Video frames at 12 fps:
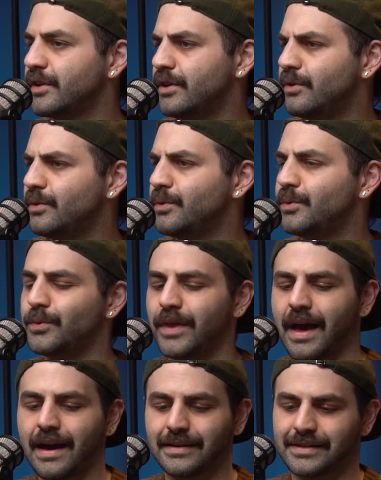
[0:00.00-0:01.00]
you
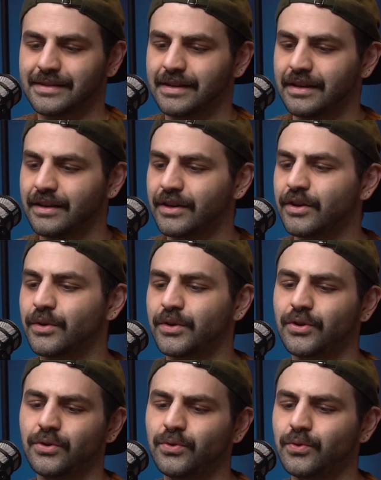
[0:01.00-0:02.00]
that, you know,
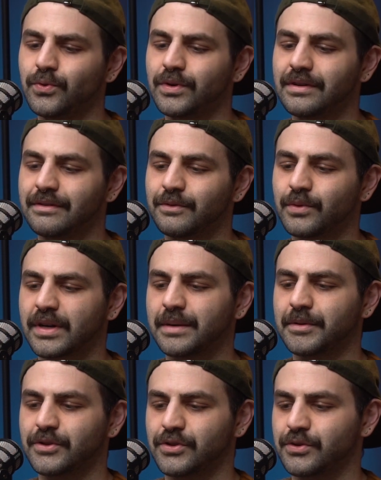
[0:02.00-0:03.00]
you were
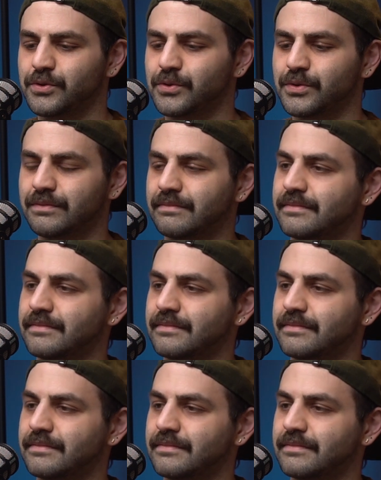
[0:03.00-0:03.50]
able to